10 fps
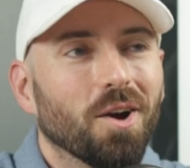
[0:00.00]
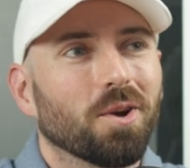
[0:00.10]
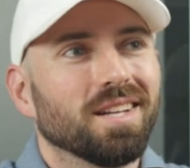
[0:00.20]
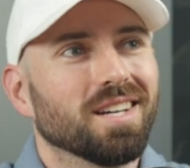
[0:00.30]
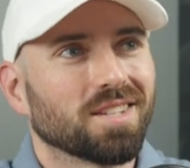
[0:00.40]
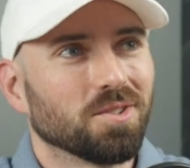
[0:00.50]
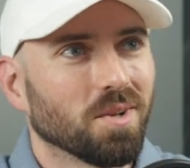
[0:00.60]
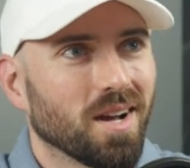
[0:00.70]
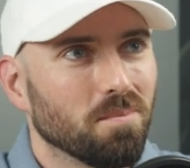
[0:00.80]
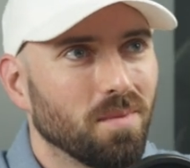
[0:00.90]
Okay, Dr.
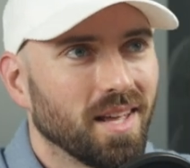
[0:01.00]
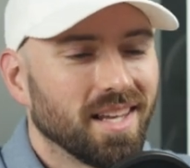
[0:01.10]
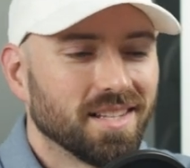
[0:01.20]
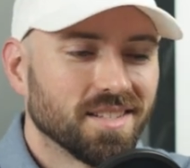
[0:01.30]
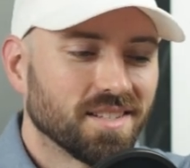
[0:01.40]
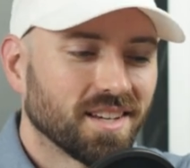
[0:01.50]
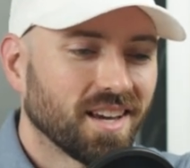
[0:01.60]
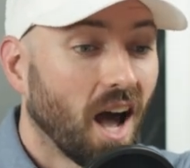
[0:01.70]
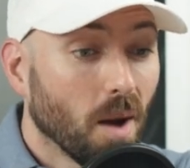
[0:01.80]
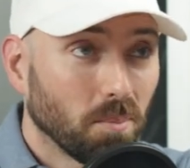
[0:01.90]
Rob, is
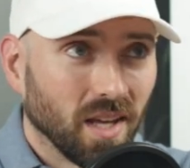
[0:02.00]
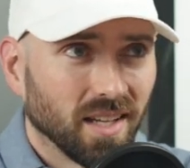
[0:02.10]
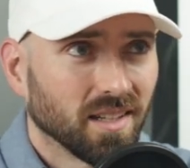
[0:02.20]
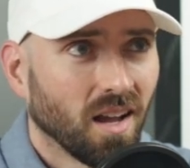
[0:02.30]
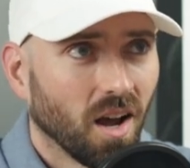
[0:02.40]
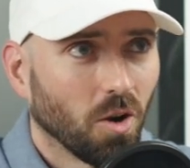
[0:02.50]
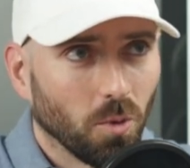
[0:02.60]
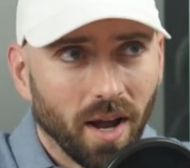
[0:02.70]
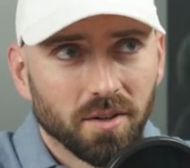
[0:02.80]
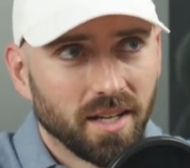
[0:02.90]
cupping
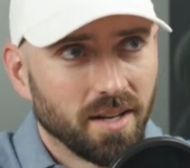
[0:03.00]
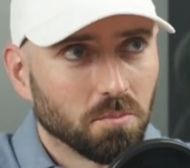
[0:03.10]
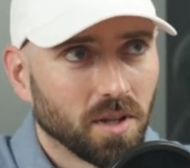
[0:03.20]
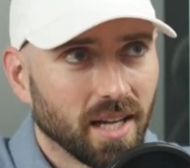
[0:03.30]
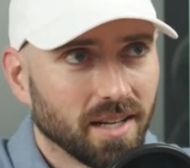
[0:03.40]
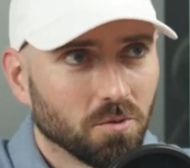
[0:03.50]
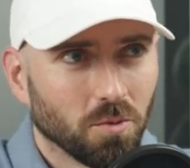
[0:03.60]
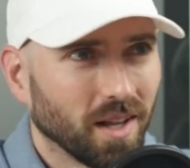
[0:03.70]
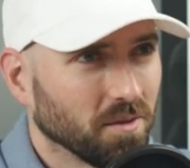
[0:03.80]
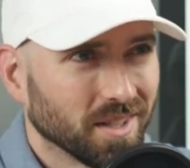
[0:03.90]
around an implant
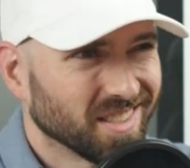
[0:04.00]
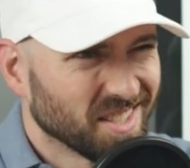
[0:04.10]
relevant?